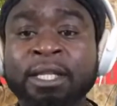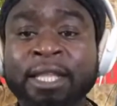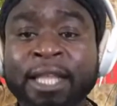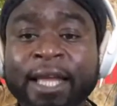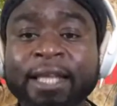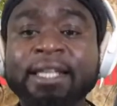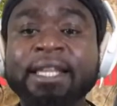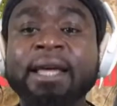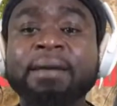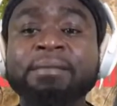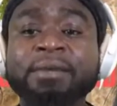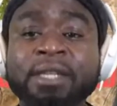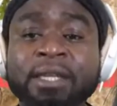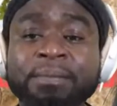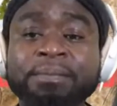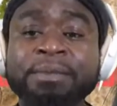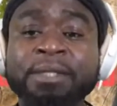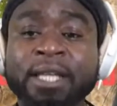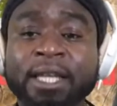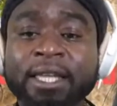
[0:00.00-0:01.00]
let them
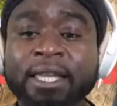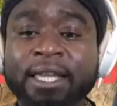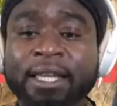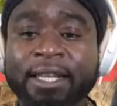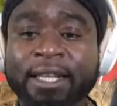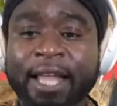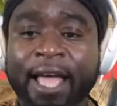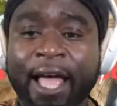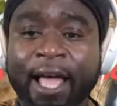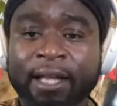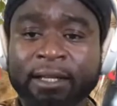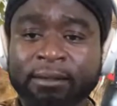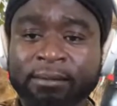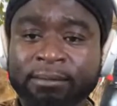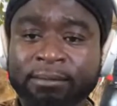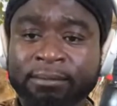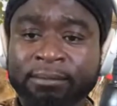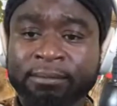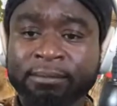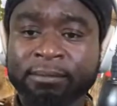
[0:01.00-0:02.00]
keep thinking that.
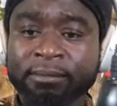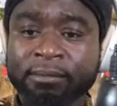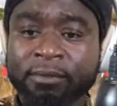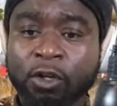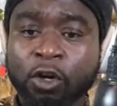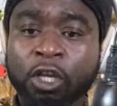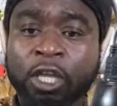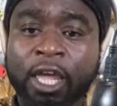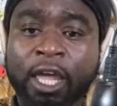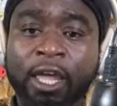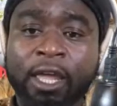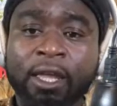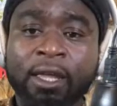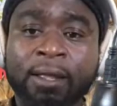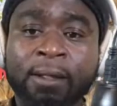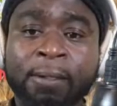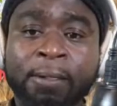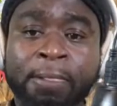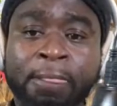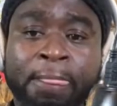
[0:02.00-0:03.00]

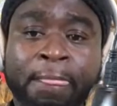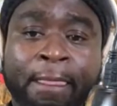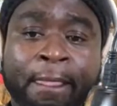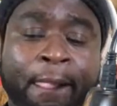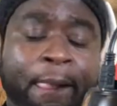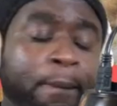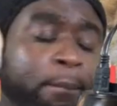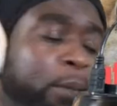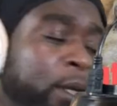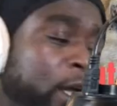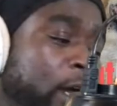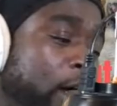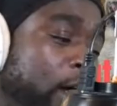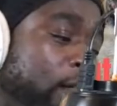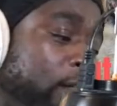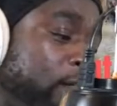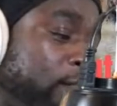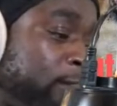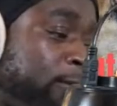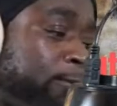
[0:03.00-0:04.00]
Okay?
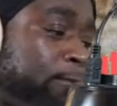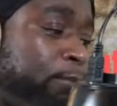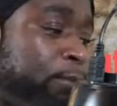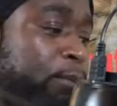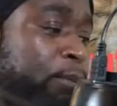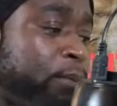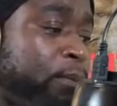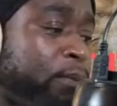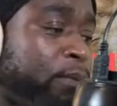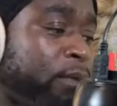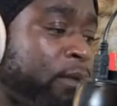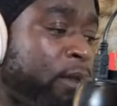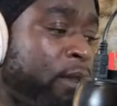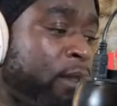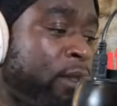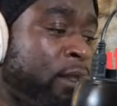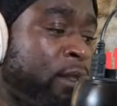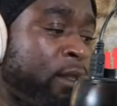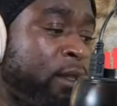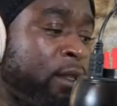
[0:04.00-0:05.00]
Because,
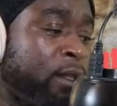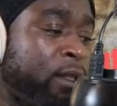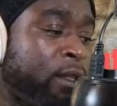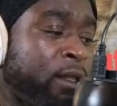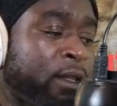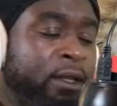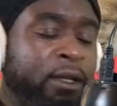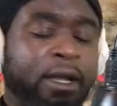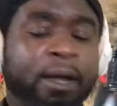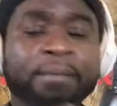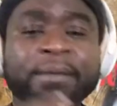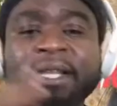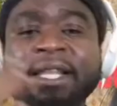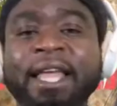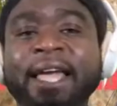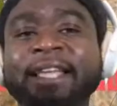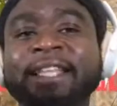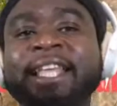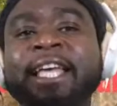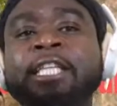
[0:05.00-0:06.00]
I
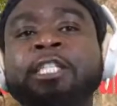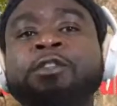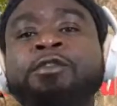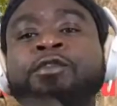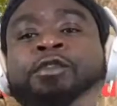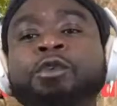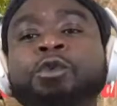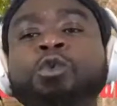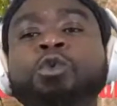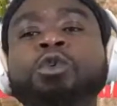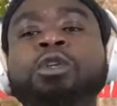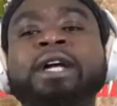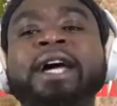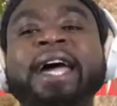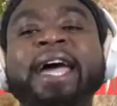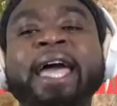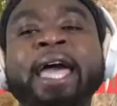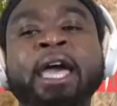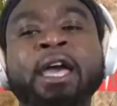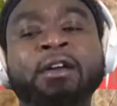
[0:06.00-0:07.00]
mean, like there's food
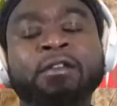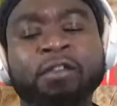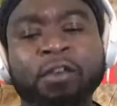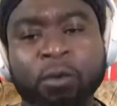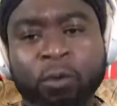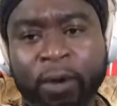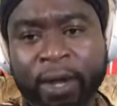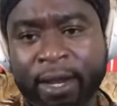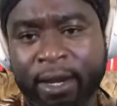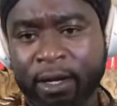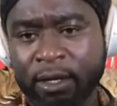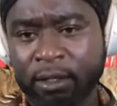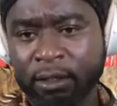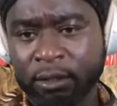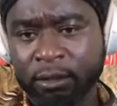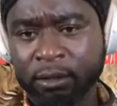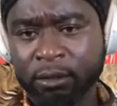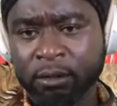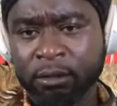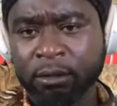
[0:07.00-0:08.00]
everywhere.
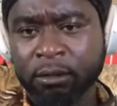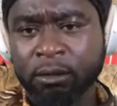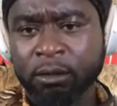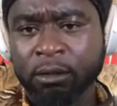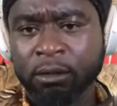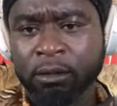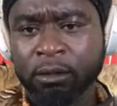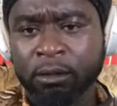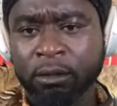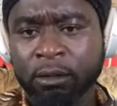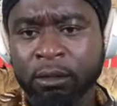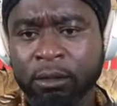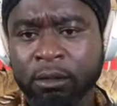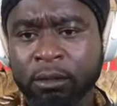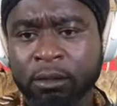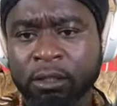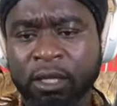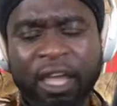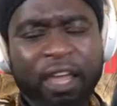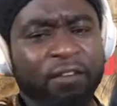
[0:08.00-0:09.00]

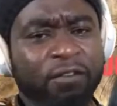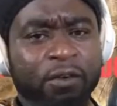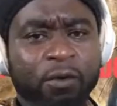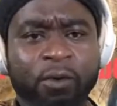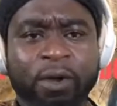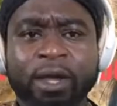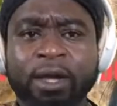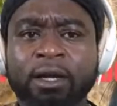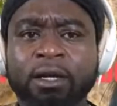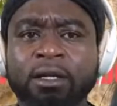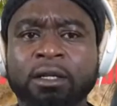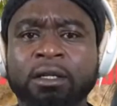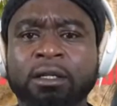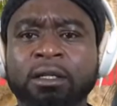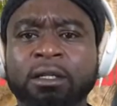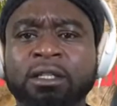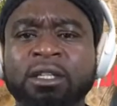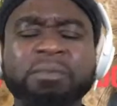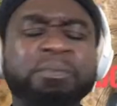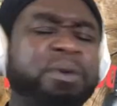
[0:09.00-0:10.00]
Everywhere.
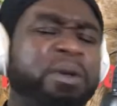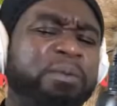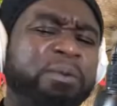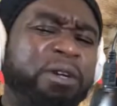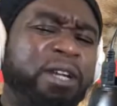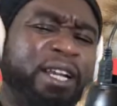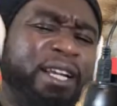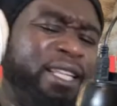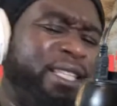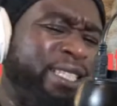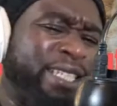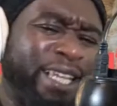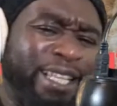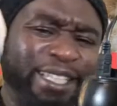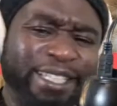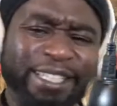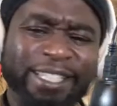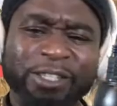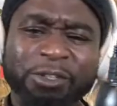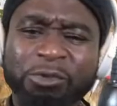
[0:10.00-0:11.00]
The people that are
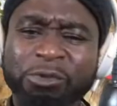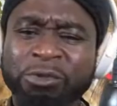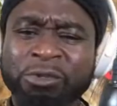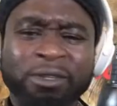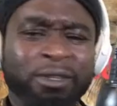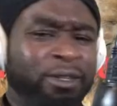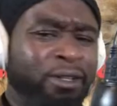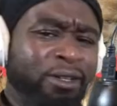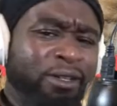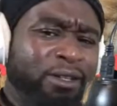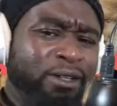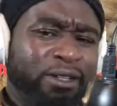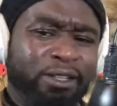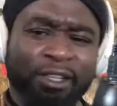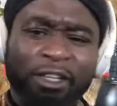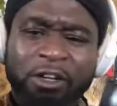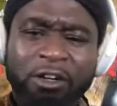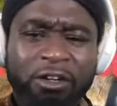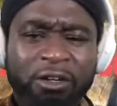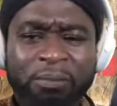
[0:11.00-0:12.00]
telling you,
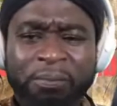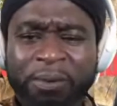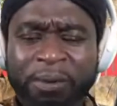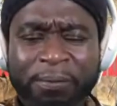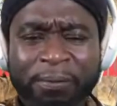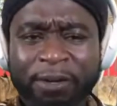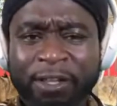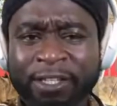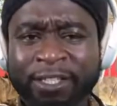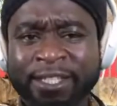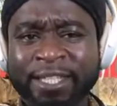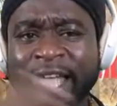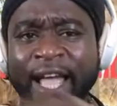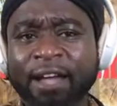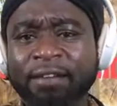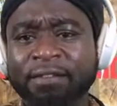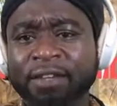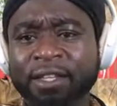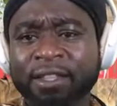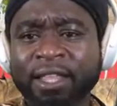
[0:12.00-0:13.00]
the people are
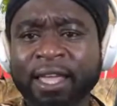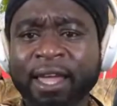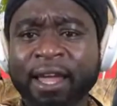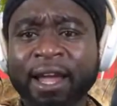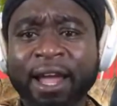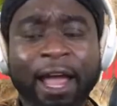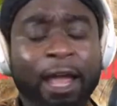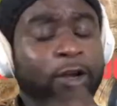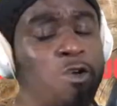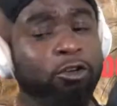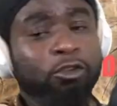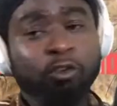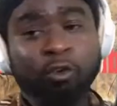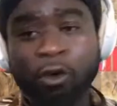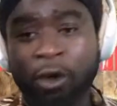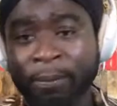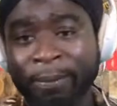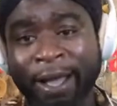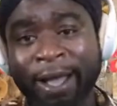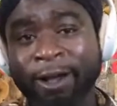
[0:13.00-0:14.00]
starving there. I don't
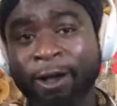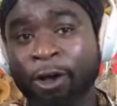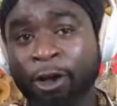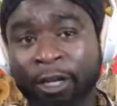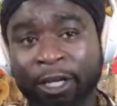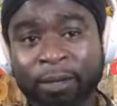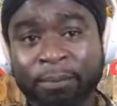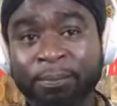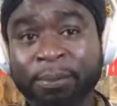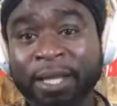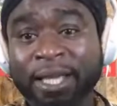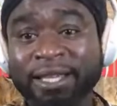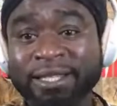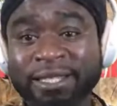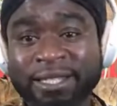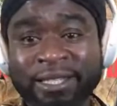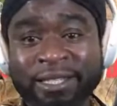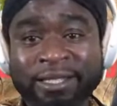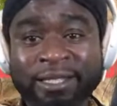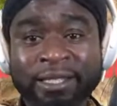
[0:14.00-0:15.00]
know about other
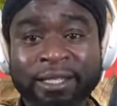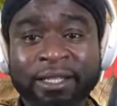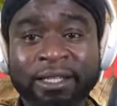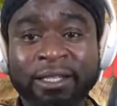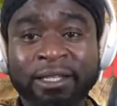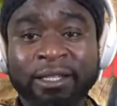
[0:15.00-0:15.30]
places,